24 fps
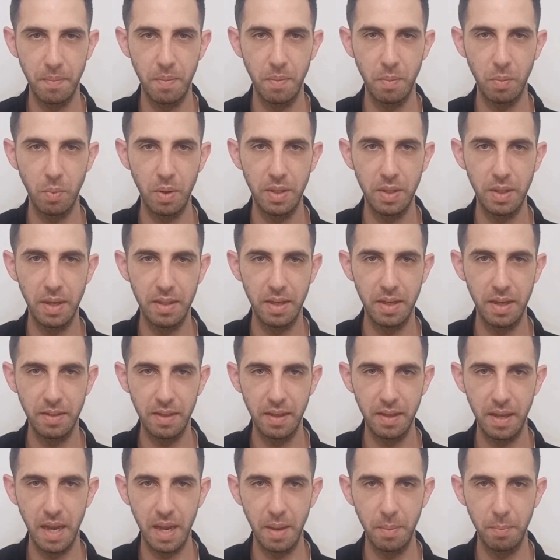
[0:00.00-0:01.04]
One that
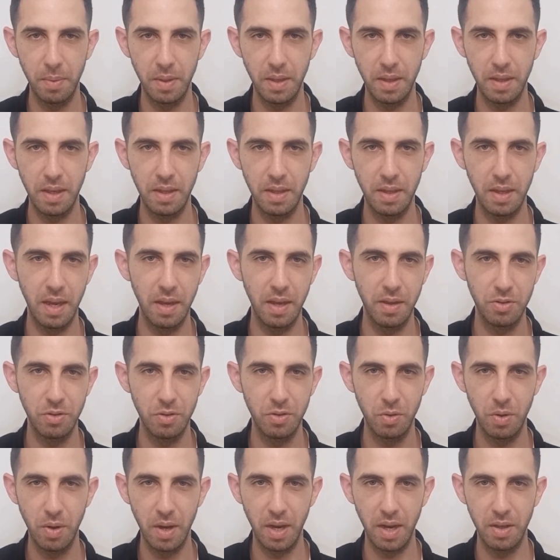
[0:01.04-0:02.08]
doesn't happen in a glance
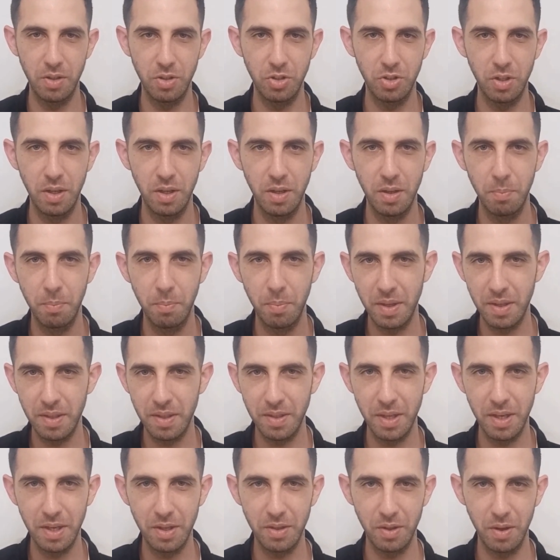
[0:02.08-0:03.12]
or a handshake, but in
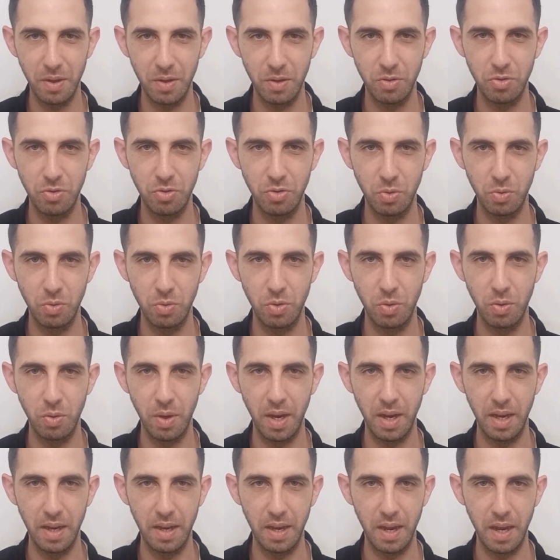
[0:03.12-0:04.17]
data. Soon your
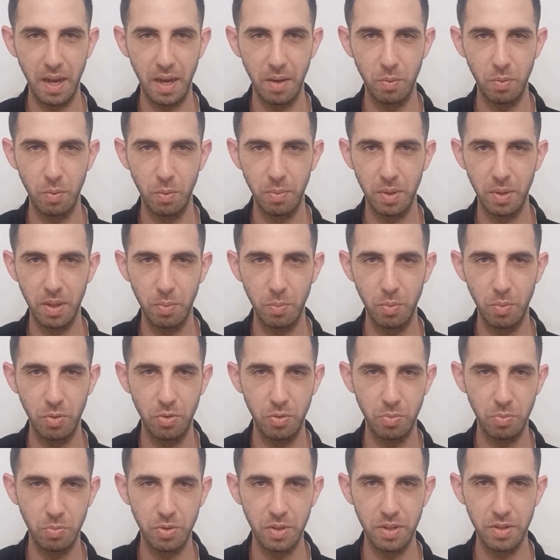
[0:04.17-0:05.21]
AI will be able
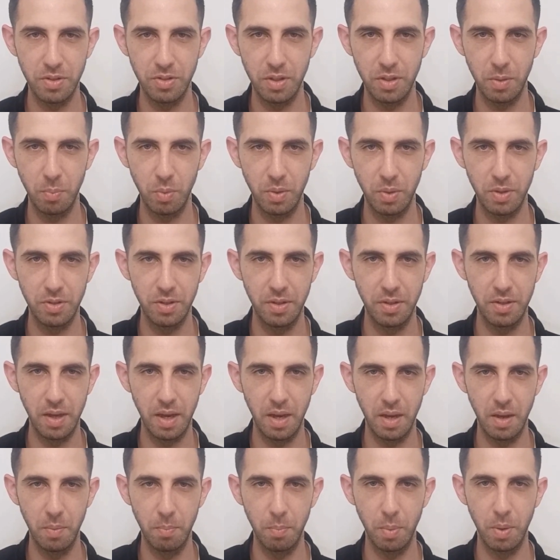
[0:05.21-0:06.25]
to read someone's
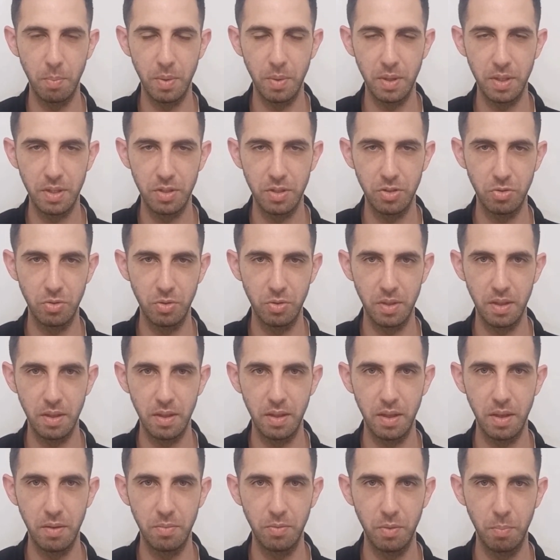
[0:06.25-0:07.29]
entire public history,
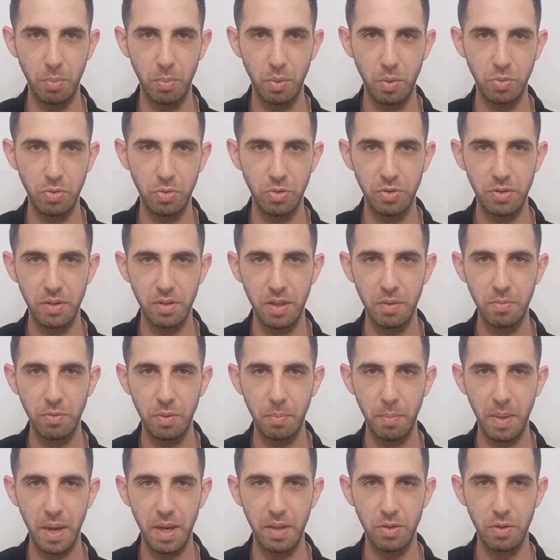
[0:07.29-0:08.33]
every post, every
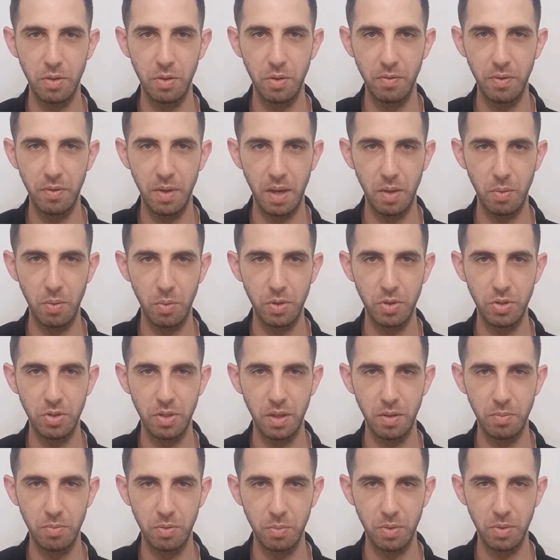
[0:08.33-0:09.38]
pattern of language,
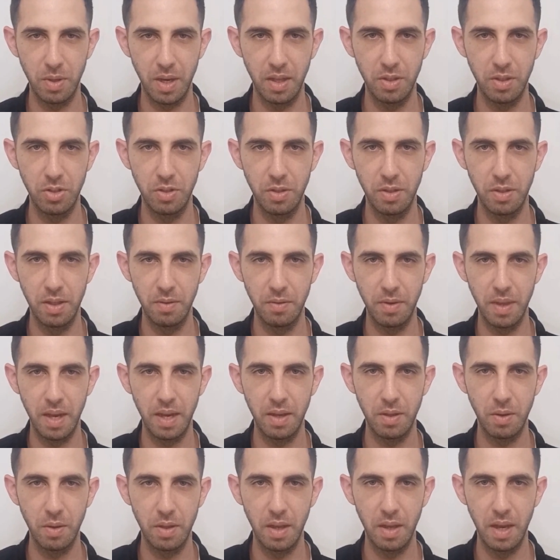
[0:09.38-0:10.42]
every reaction they've
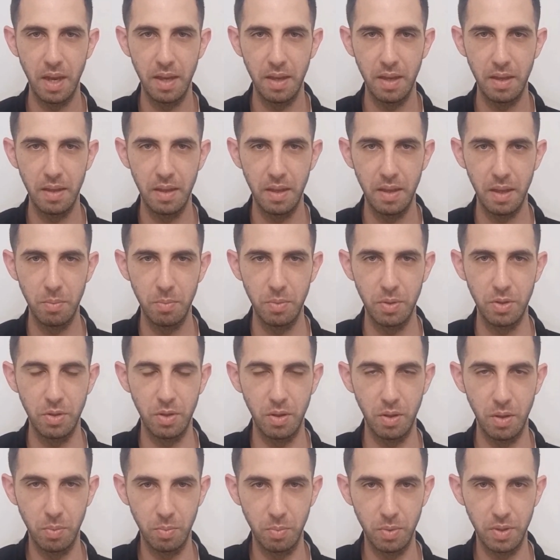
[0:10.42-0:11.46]
had online, and
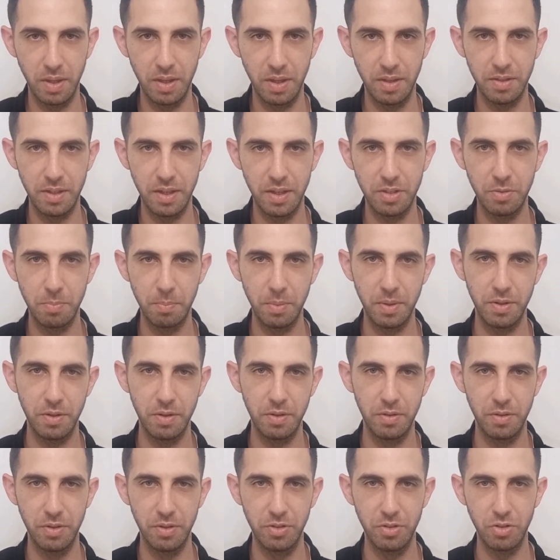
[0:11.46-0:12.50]
return with an assessment.
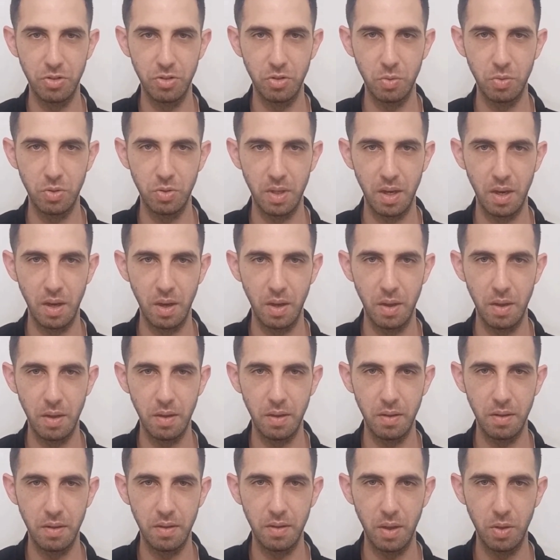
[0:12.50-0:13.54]
This is who they are,
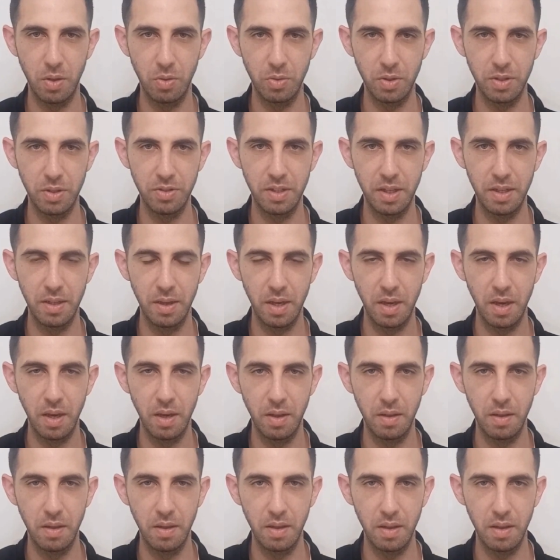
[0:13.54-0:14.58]
not who they say they
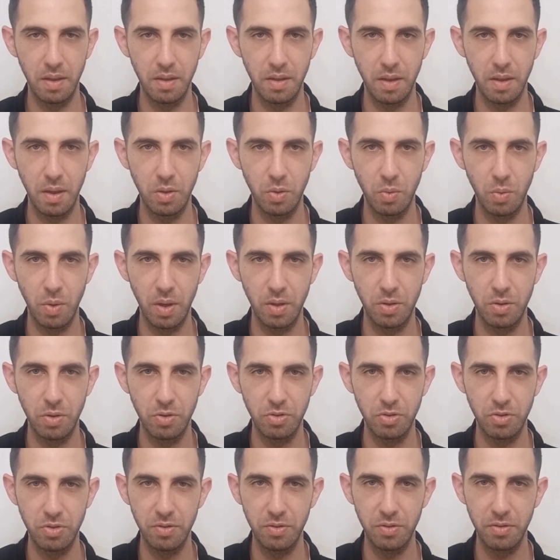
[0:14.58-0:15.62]
are, not who
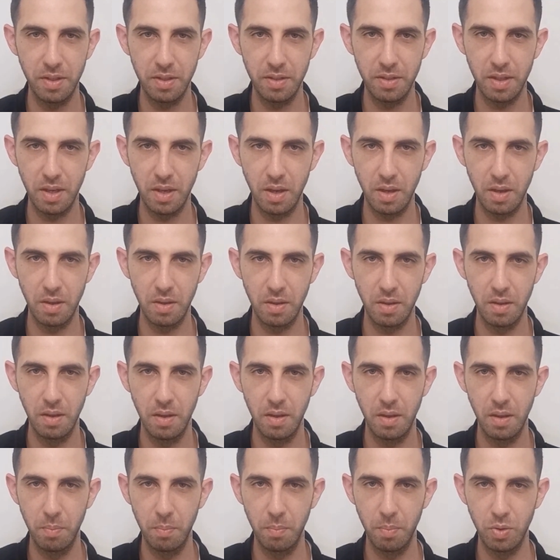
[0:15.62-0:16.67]
others think they are,
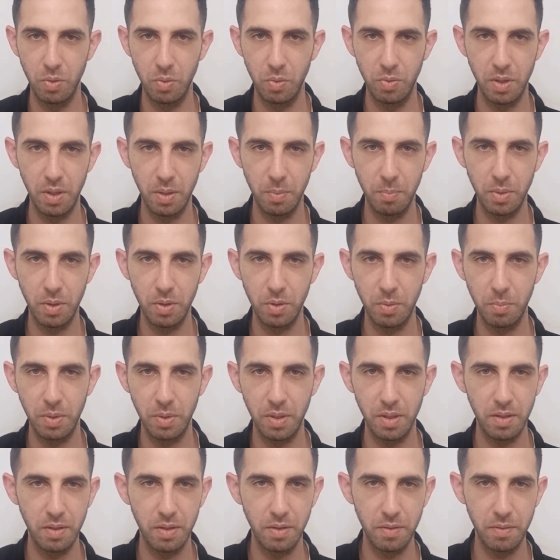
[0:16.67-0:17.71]
but who they appear to
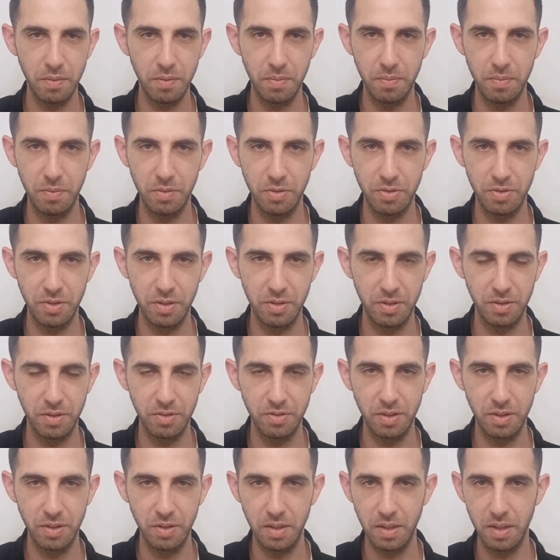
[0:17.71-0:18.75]
be,
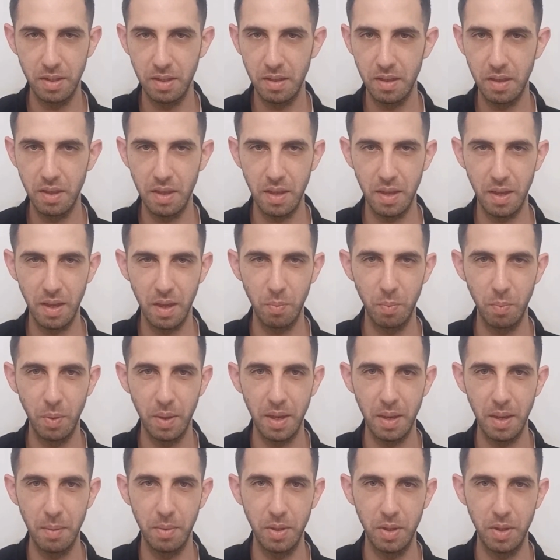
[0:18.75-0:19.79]
statistically. And when
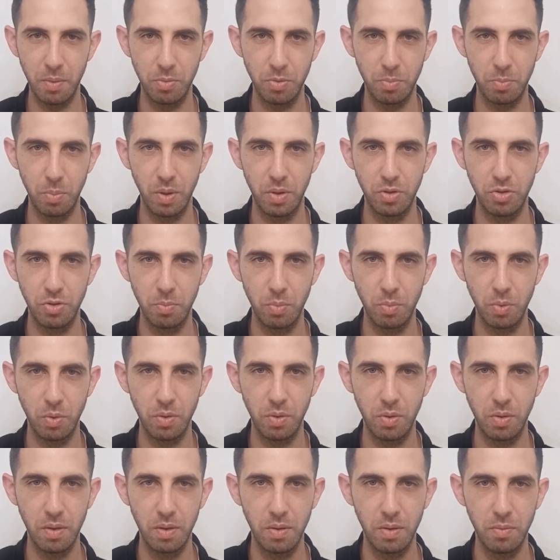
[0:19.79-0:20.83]
that becomes
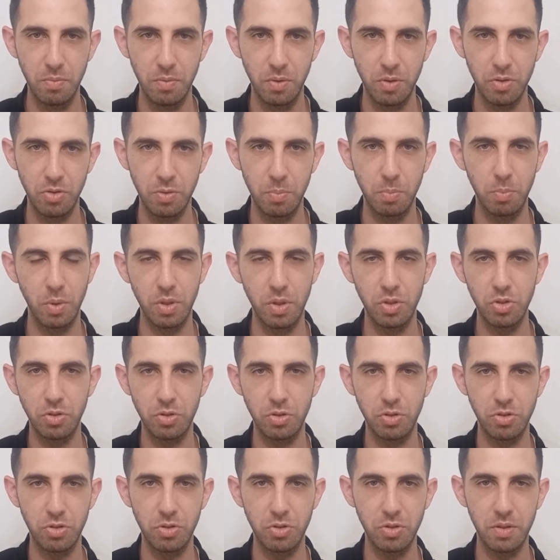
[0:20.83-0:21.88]
possible, first
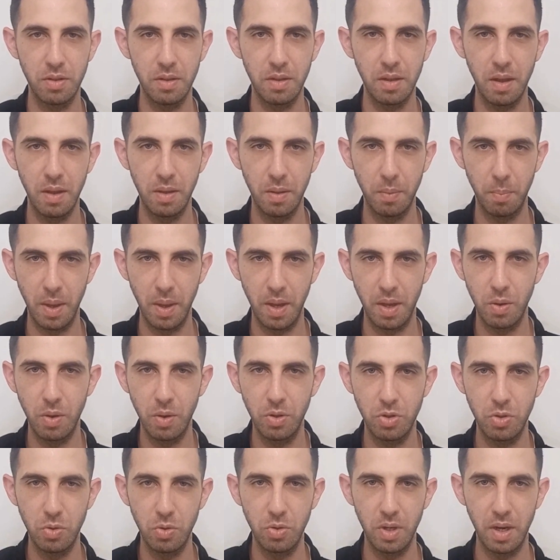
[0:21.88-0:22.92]
impressions, the
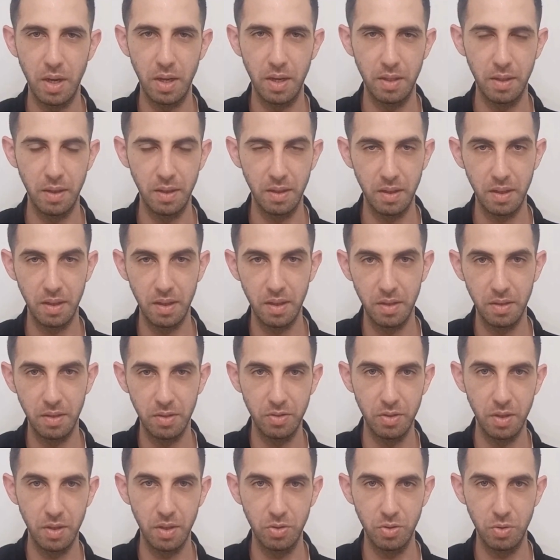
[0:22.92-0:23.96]
biological kind,
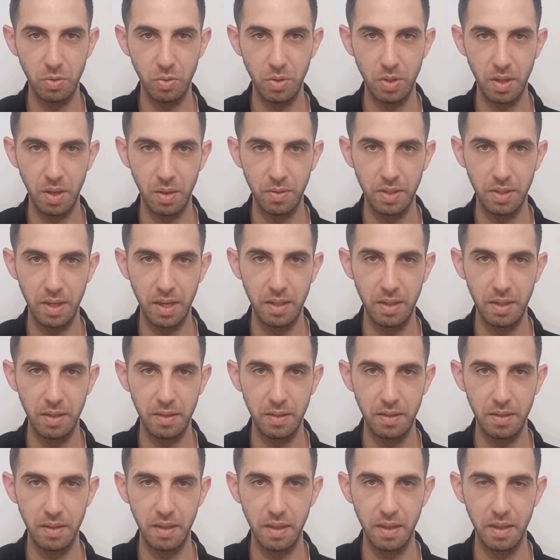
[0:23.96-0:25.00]
start to look outdated.
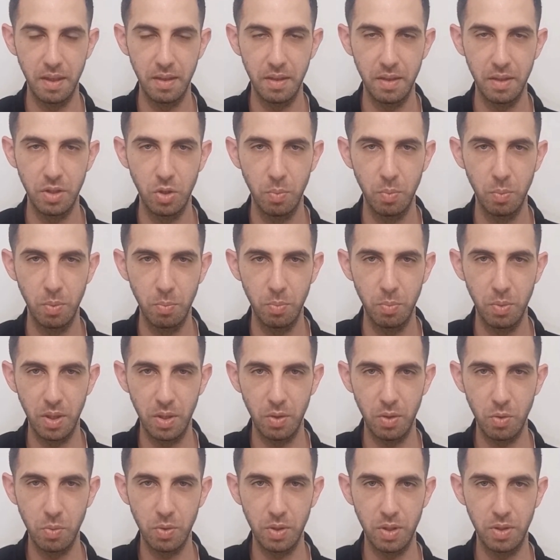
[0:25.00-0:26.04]
The human brain
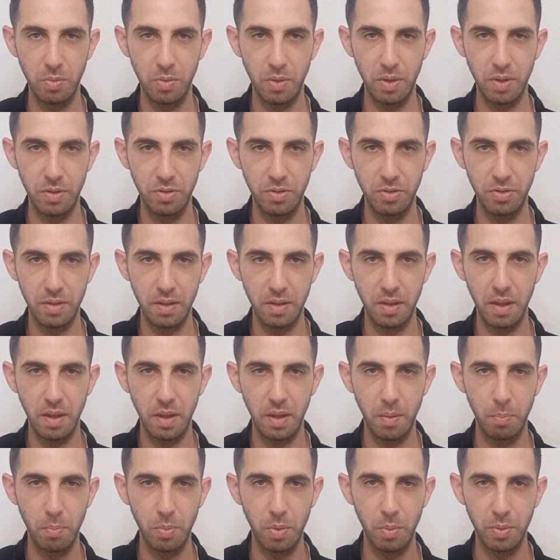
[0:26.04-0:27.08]
already runs
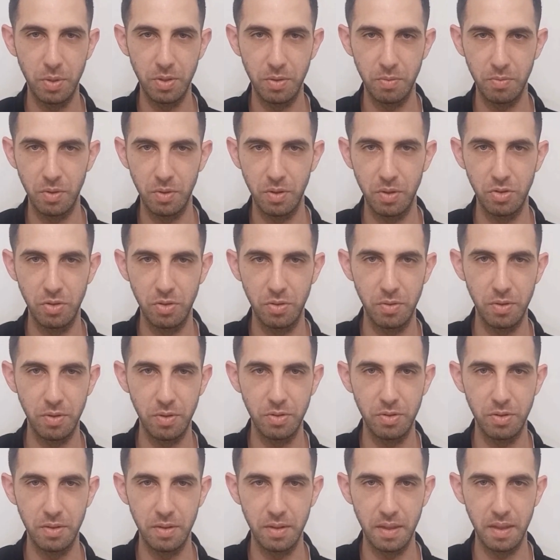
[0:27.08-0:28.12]
a primitive version of
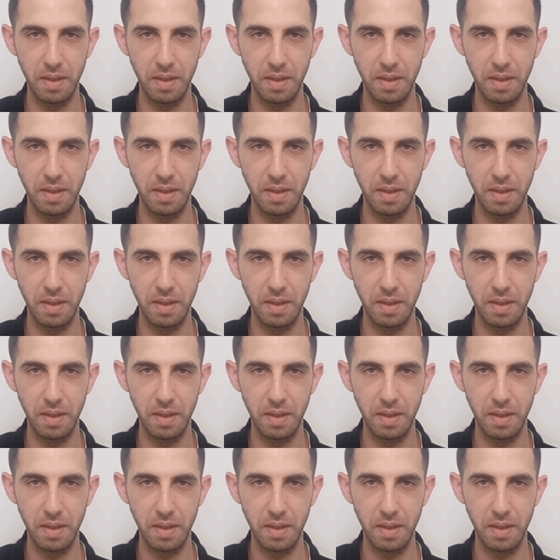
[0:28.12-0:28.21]
this.